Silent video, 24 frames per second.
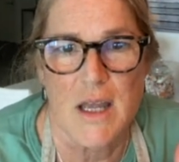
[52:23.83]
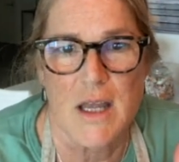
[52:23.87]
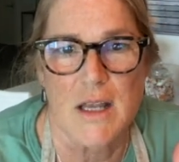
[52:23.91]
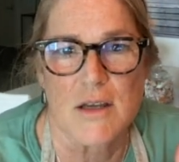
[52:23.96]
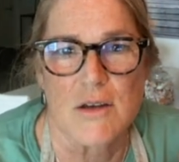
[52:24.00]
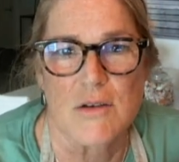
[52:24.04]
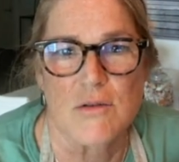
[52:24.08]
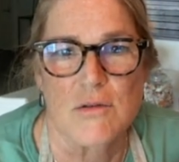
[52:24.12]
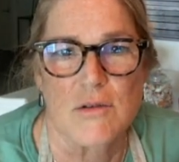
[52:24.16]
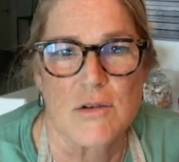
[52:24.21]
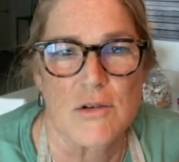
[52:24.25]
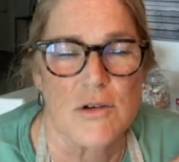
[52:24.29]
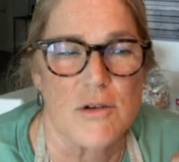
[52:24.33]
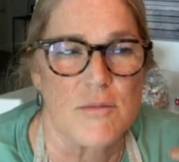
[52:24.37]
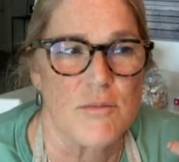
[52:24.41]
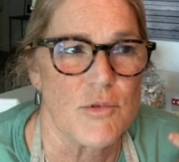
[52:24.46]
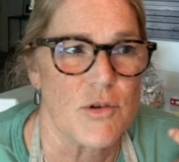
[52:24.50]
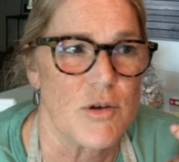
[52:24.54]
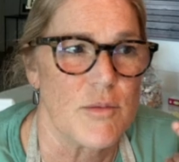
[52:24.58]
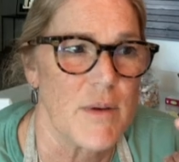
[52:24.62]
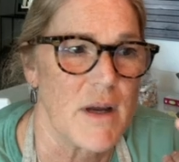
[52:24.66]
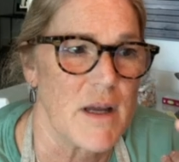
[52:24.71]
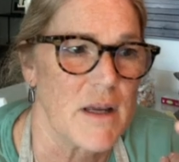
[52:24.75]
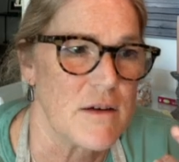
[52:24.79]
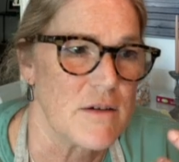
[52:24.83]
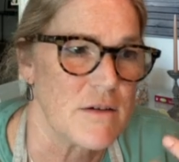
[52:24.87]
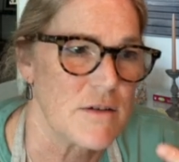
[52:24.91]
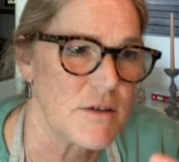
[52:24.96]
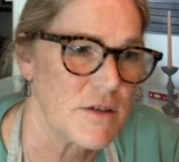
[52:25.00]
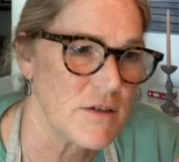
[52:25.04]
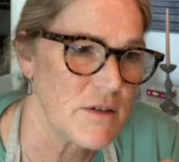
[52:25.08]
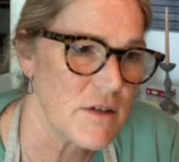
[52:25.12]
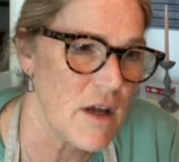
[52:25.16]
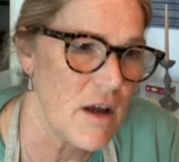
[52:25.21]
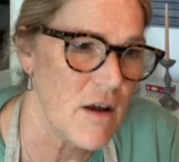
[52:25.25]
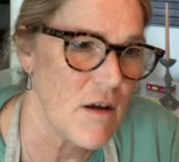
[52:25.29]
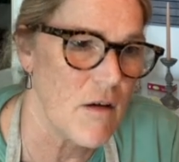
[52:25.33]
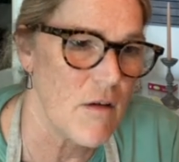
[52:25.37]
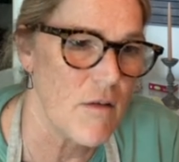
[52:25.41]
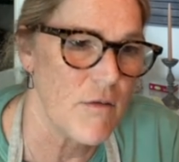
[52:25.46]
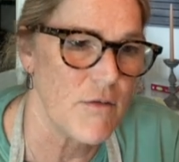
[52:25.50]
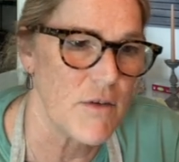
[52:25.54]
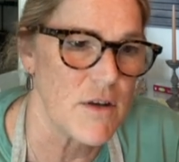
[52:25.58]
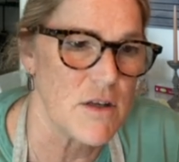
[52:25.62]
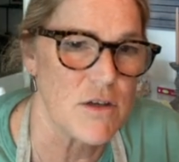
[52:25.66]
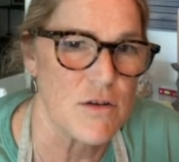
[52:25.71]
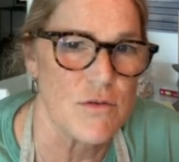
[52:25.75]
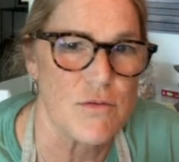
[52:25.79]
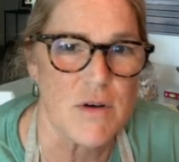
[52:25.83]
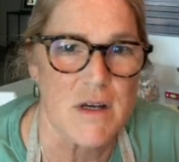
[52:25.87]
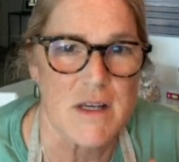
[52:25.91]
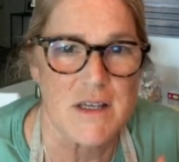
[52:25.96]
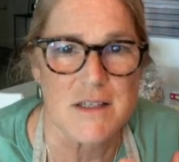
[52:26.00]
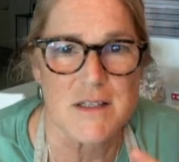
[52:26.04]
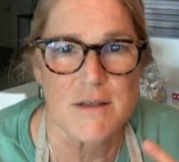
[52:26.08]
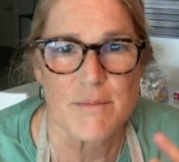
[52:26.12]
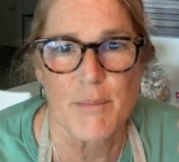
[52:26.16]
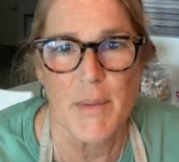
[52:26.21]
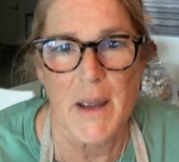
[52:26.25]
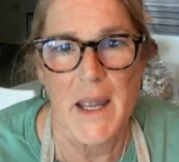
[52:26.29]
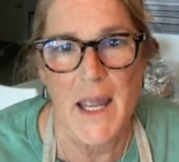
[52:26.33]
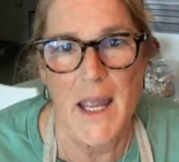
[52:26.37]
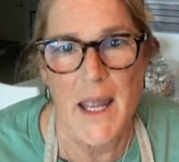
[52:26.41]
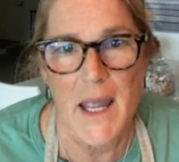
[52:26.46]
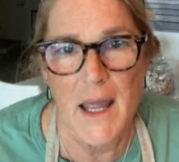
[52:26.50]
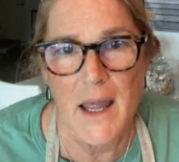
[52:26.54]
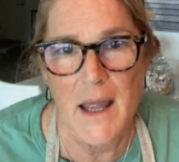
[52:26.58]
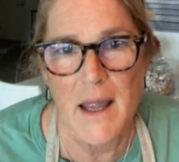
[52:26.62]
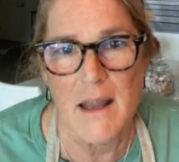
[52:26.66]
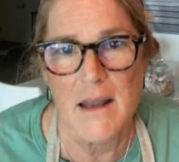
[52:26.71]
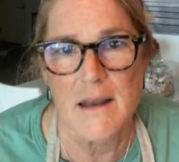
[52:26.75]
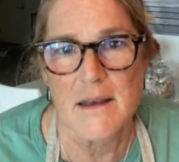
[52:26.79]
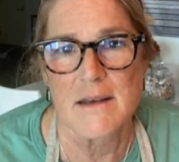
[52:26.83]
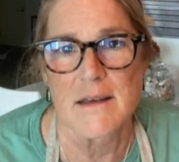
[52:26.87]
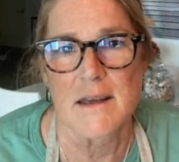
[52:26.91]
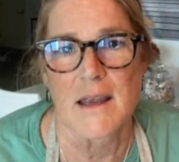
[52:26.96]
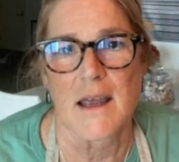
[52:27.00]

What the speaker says: and you learn more about yourself, and you expand,